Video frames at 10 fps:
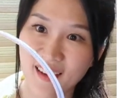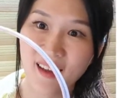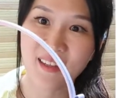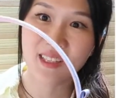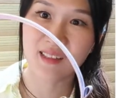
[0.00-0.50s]

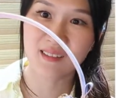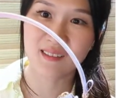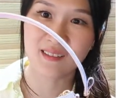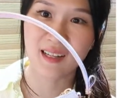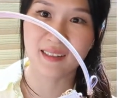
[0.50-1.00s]

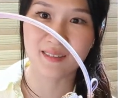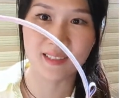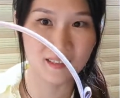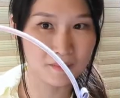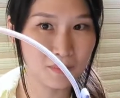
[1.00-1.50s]
here kind of
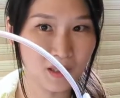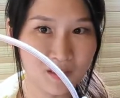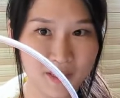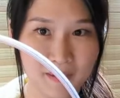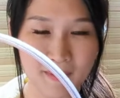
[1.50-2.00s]
started
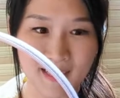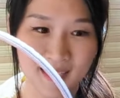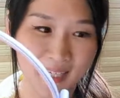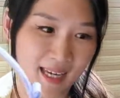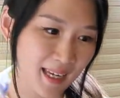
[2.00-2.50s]
bothering
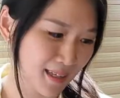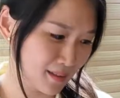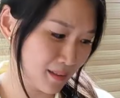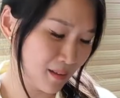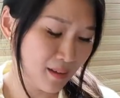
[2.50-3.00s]
me,
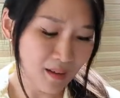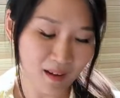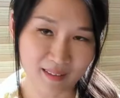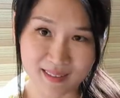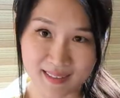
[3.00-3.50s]
and
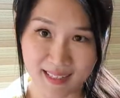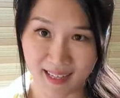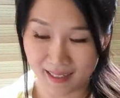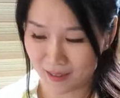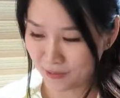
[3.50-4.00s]
honestly
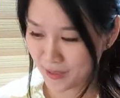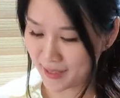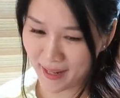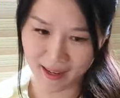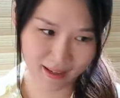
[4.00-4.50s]
I already
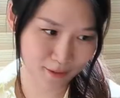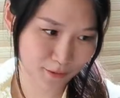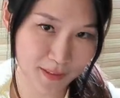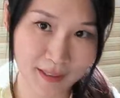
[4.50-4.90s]
have